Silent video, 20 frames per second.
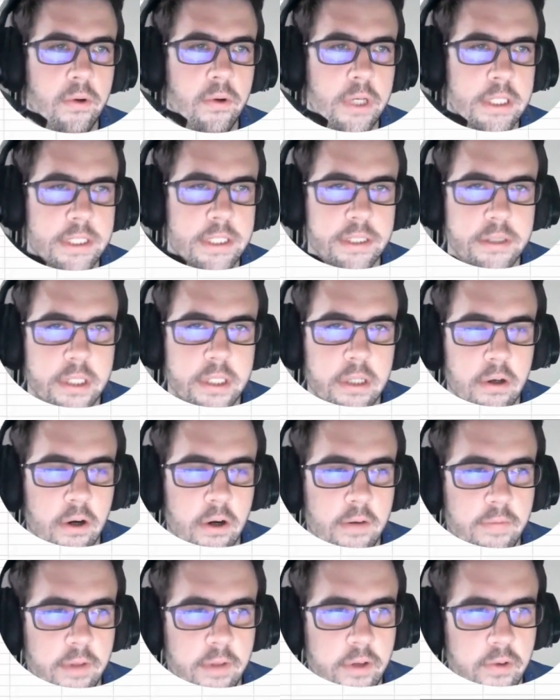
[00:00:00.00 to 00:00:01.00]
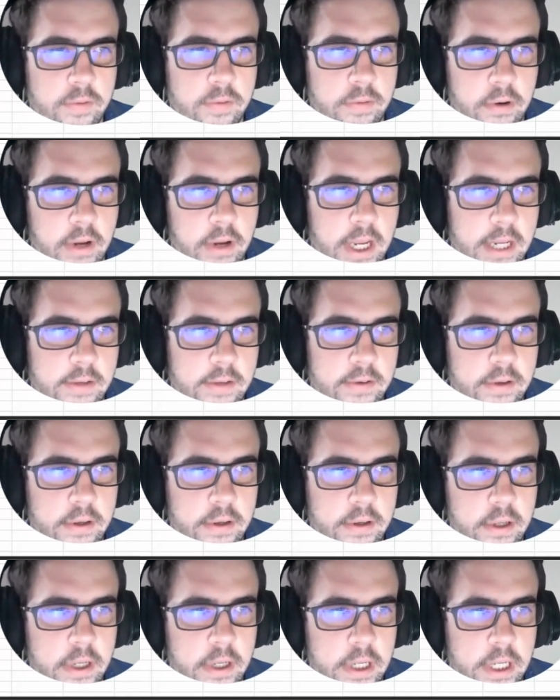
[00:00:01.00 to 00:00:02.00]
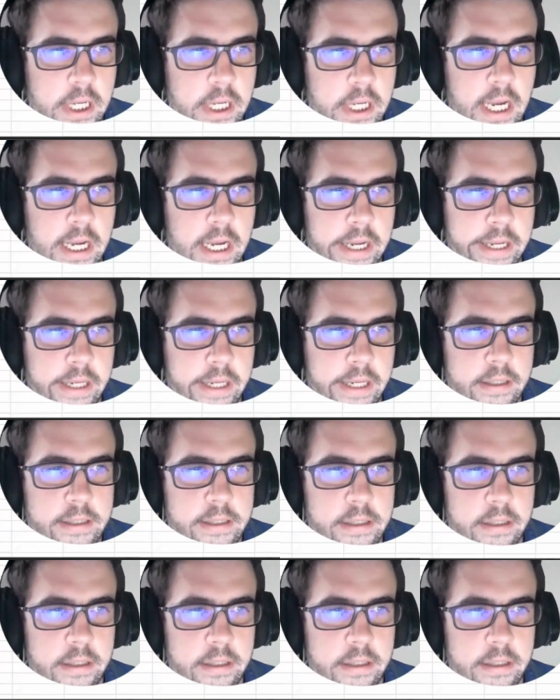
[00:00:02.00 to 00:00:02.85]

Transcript: existing graph that you've created and